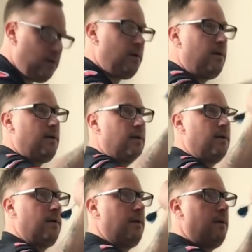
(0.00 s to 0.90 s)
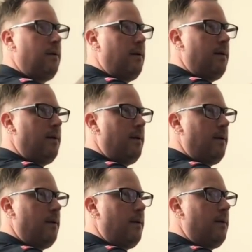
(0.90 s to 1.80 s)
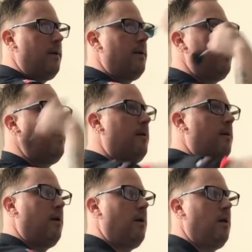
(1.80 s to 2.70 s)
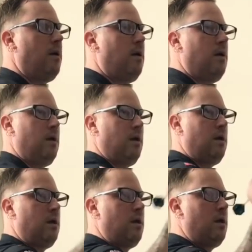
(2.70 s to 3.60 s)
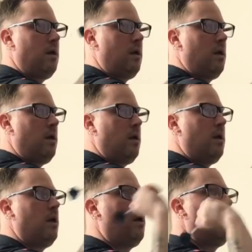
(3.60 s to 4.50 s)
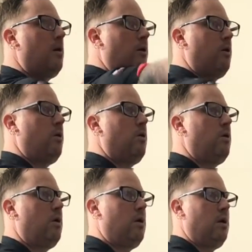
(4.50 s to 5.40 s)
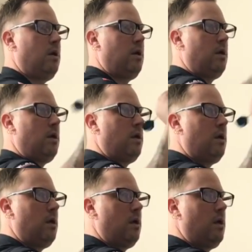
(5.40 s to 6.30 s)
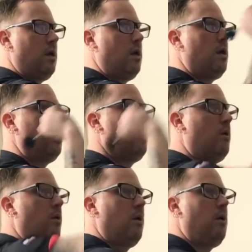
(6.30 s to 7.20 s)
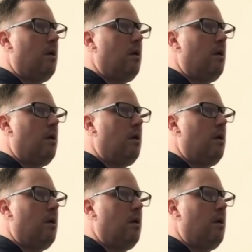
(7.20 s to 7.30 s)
Nobody speaks.